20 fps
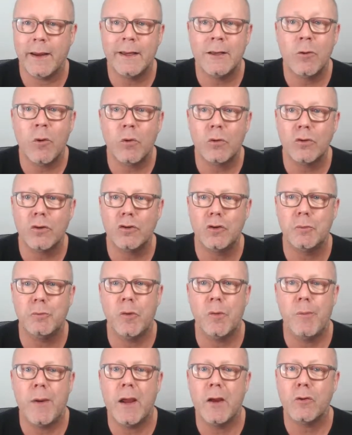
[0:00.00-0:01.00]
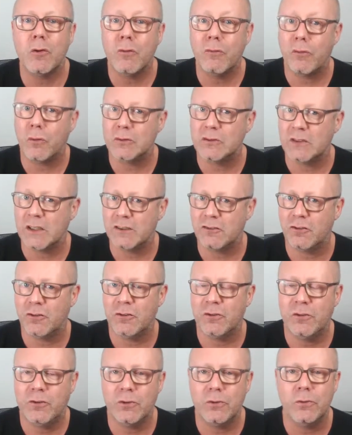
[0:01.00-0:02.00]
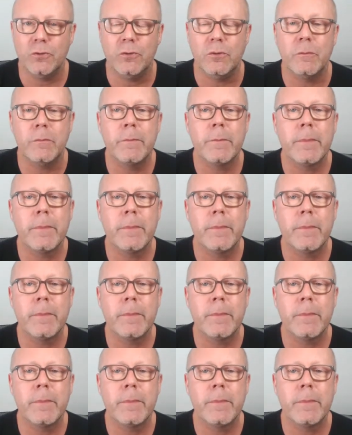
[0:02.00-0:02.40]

in order to prepare you for section 2.